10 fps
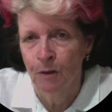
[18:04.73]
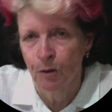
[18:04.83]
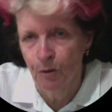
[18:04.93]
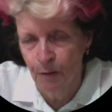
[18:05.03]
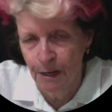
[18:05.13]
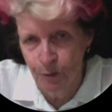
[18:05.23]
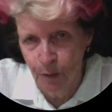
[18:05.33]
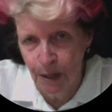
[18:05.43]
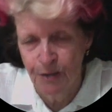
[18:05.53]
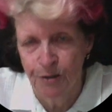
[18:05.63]

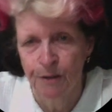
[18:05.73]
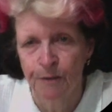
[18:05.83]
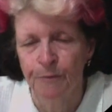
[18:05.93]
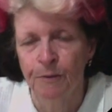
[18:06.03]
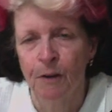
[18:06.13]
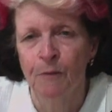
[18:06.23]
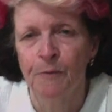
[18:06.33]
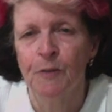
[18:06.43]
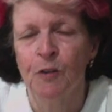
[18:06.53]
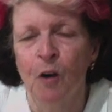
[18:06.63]
graduation of
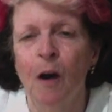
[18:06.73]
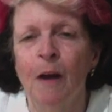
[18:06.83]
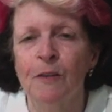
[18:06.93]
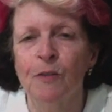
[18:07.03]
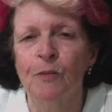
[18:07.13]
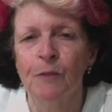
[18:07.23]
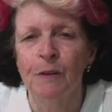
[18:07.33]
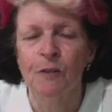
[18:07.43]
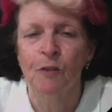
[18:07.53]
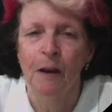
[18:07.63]
size through the
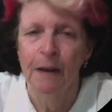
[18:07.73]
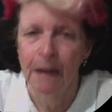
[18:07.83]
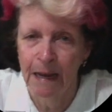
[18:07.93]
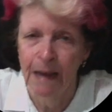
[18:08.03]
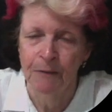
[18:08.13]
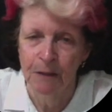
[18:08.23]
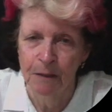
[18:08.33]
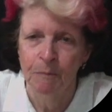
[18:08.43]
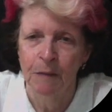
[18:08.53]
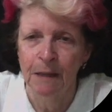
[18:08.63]
design and having them
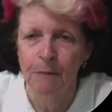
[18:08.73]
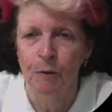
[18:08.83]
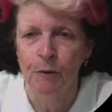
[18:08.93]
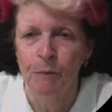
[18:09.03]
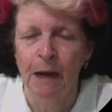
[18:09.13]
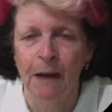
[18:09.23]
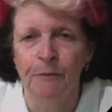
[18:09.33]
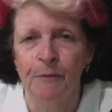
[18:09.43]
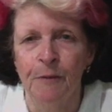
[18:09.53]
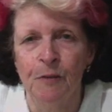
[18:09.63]
in the bottom half
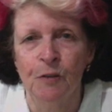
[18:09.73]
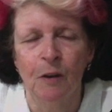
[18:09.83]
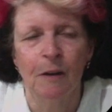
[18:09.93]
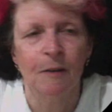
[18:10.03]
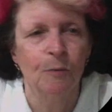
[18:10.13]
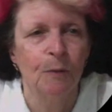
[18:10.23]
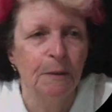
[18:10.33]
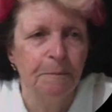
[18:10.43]
of the design as well.